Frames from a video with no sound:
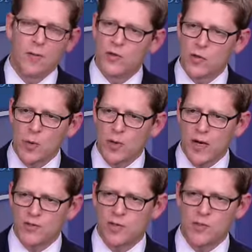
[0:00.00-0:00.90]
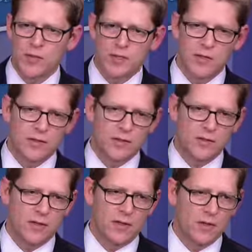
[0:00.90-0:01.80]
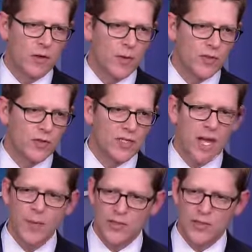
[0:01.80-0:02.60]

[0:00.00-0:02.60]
from this whole process, because it's enormously